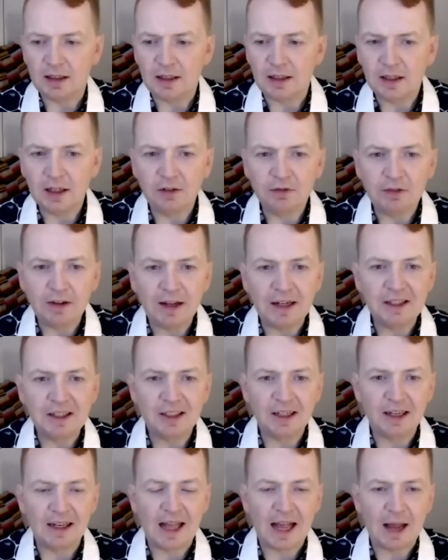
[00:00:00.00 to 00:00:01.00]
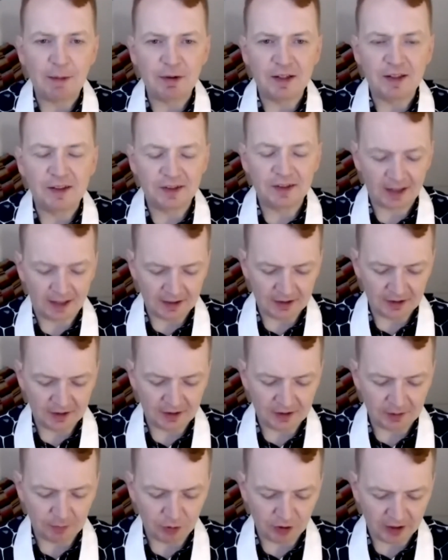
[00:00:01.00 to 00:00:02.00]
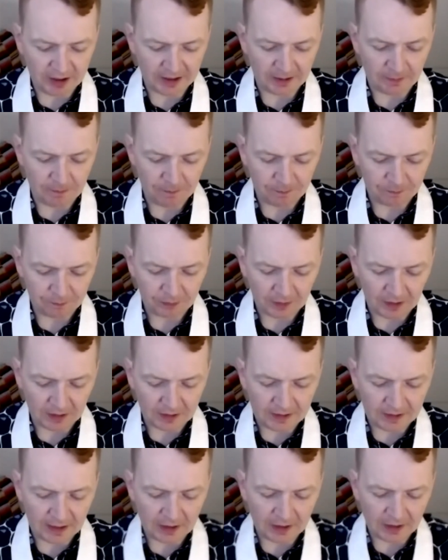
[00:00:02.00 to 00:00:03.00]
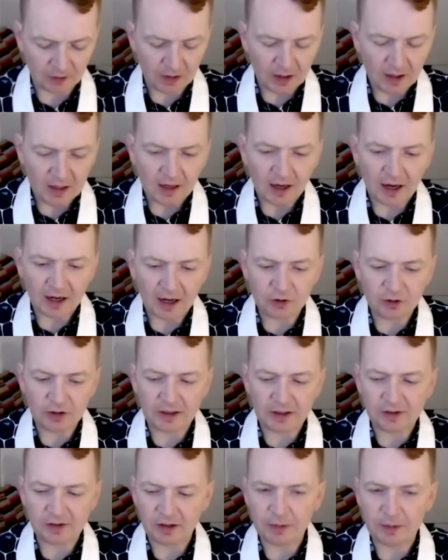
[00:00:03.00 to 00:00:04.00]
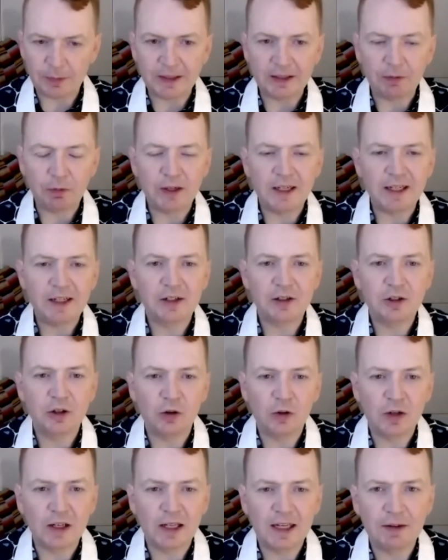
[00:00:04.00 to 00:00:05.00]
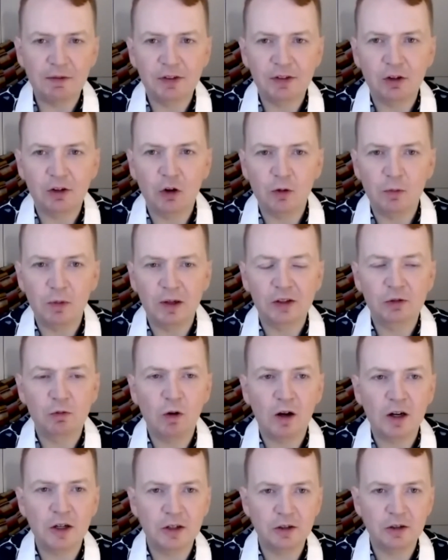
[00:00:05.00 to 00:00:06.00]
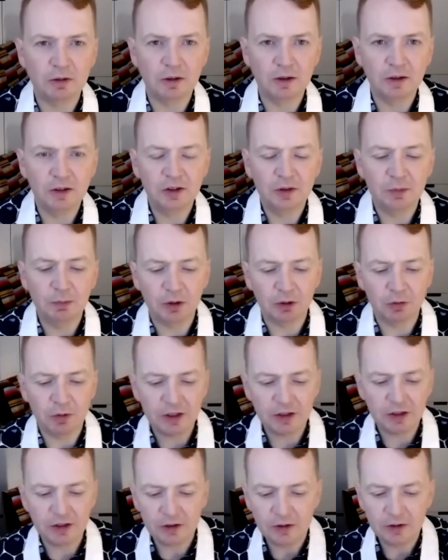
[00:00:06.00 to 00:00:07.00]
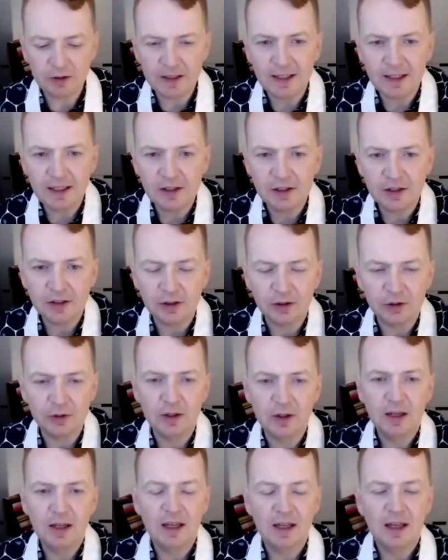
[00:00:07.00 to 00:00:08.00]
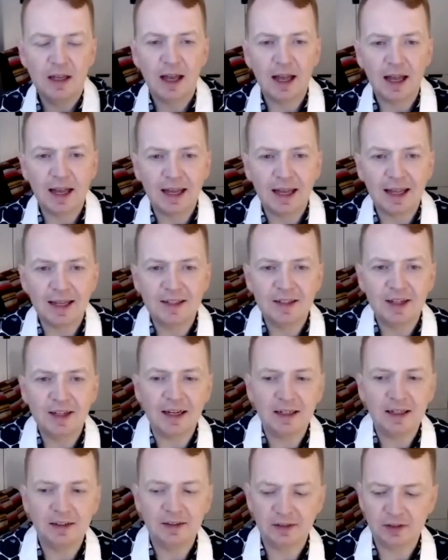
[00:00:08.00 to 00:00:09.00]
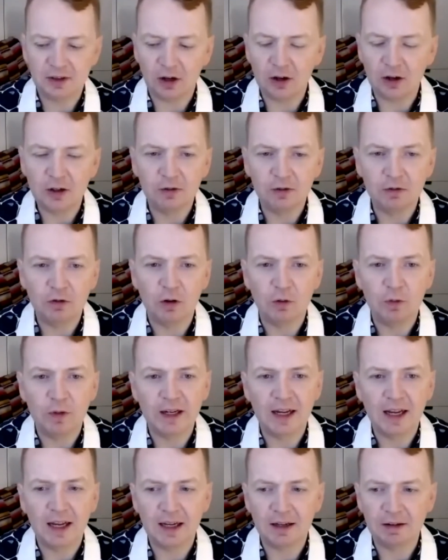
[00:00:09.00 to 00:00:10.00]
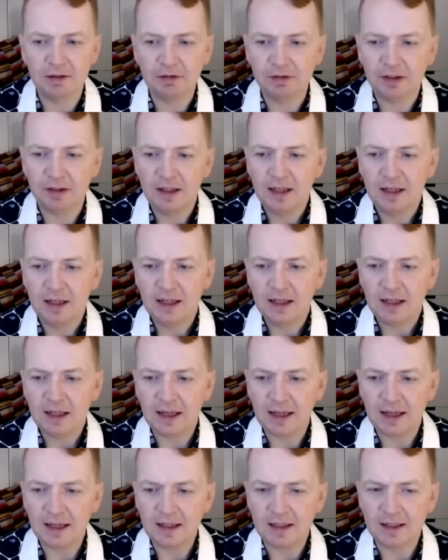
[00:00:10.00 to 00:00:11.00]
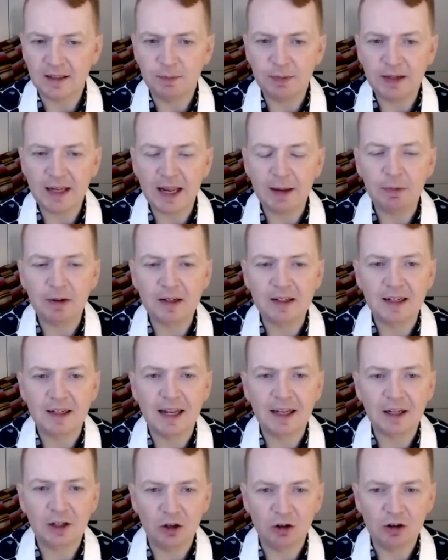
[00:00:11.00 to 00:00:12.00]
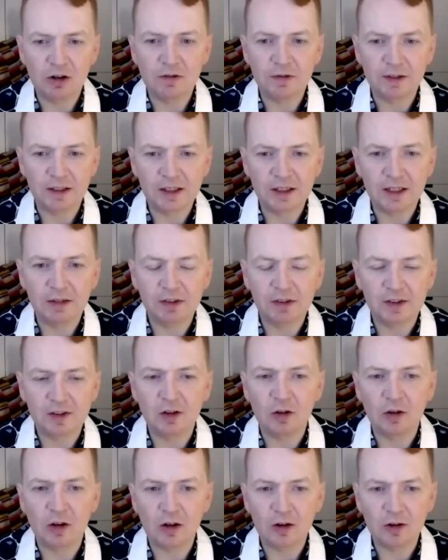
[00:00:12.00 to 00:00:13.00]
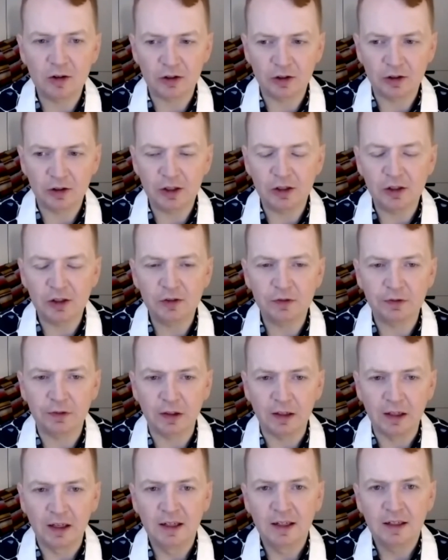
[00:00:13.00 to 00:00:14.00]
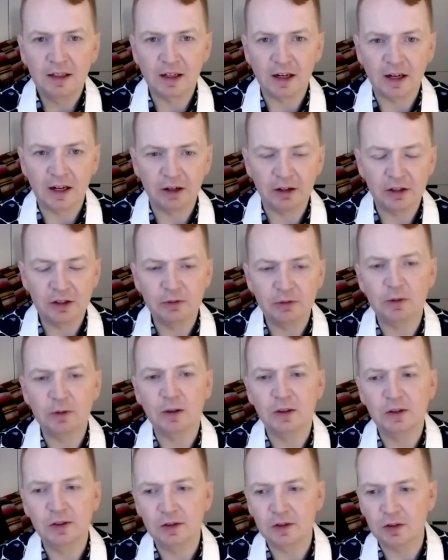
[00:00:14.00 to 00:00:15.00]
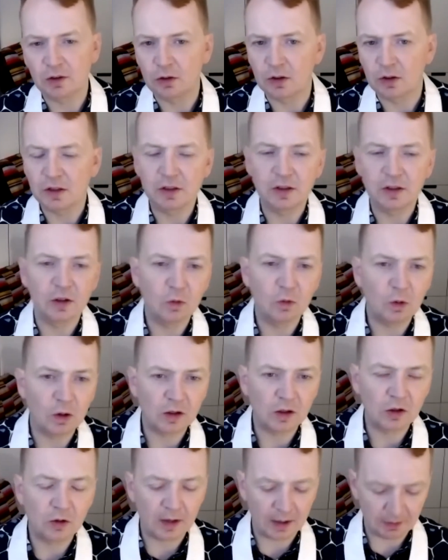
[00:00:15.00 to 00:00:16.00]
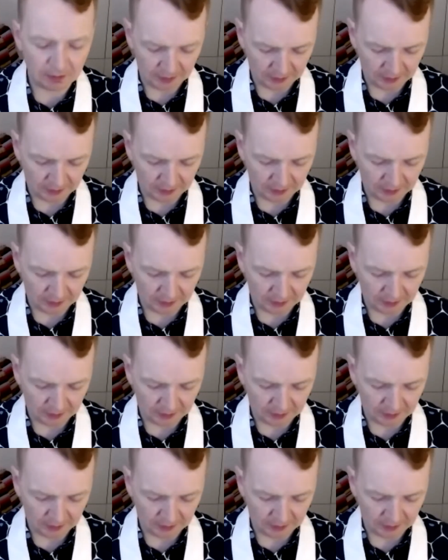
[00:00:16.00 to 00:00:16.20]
conventional habits tend to bring. Now, I don't necessarily mean that we need to go and live as homeless wanderers, but we do need to take stock of what we have and be able to let go of it if it's no longer useful either to us or to the world around